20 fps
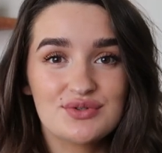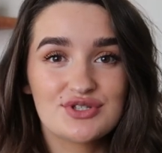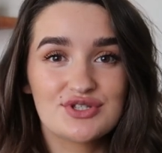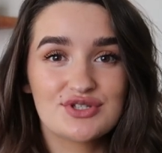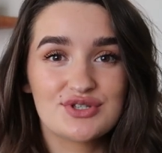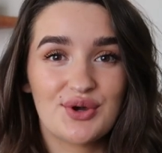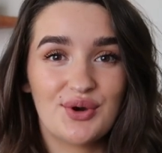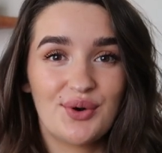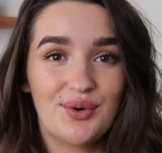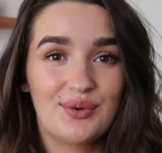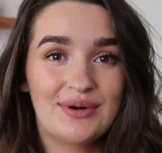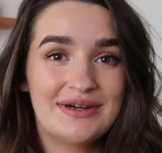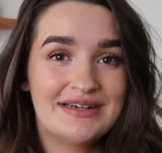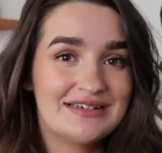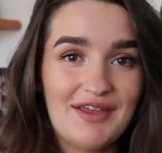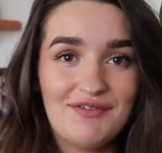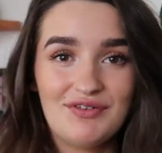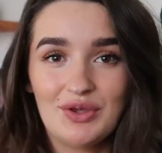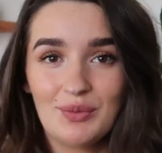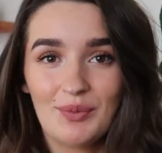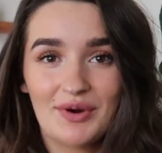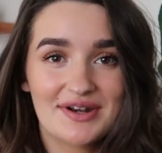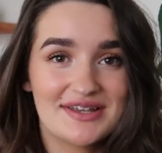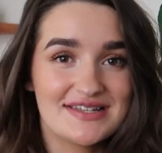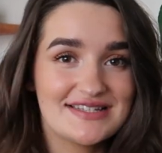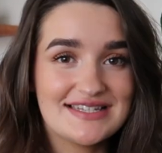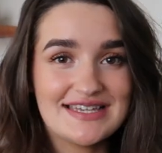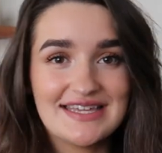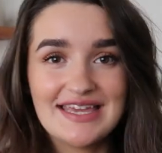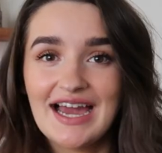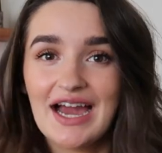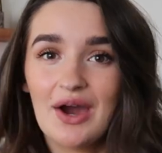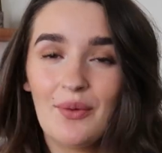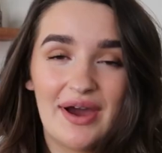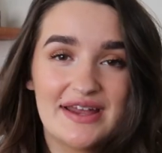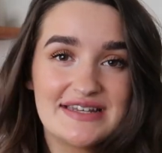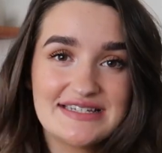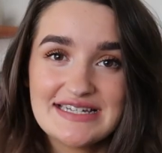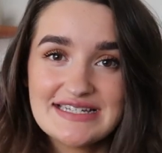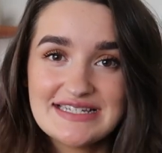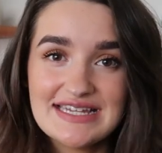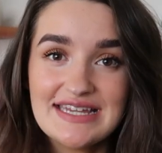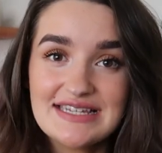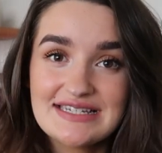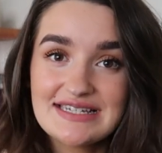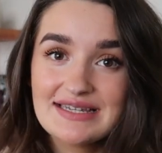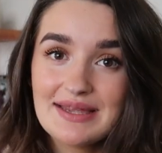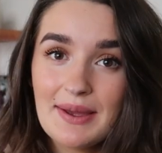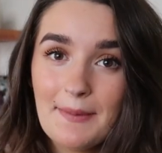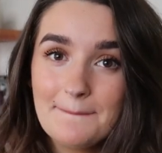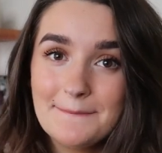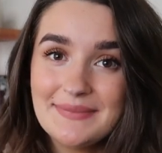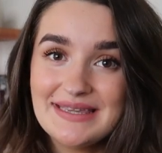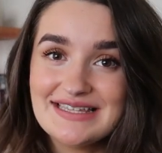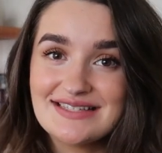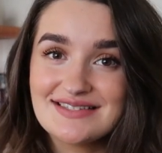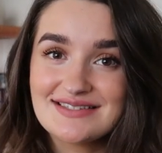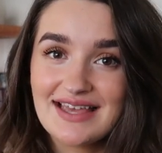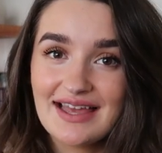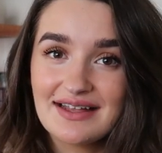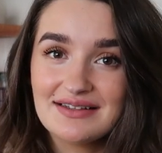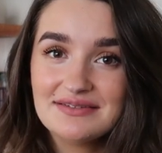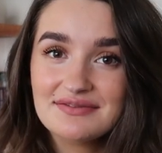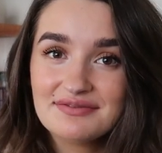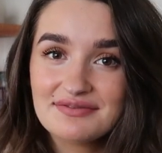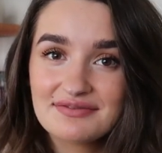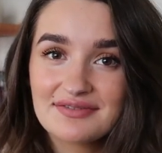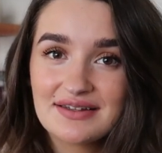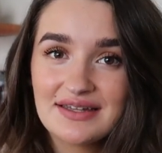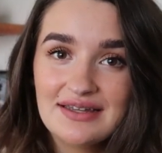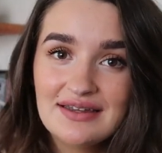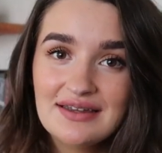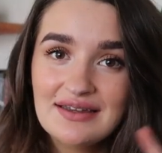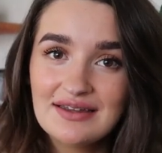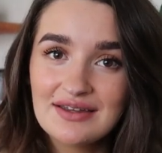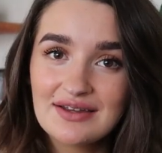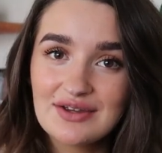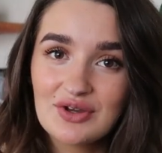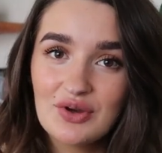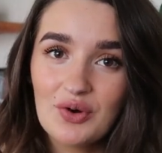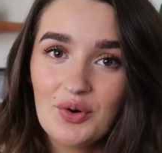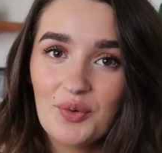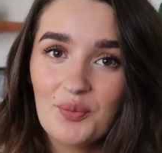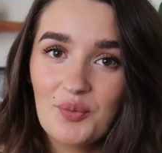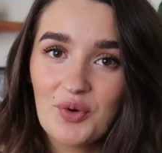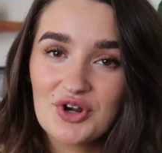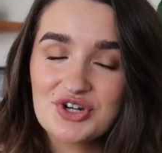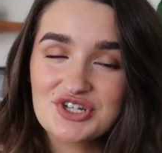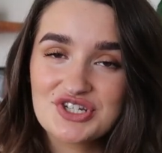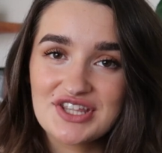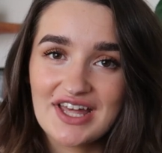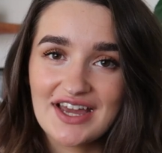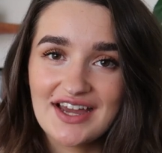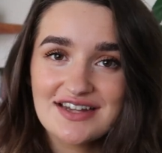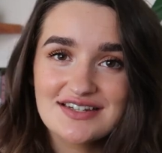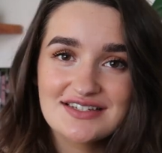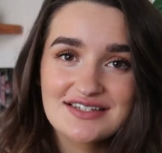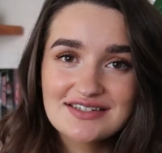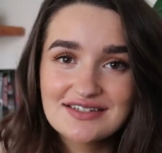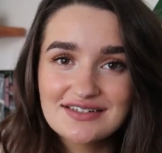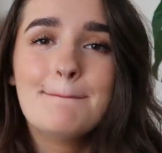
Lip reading: So if you wanna see how I did it, myself, go and watch that.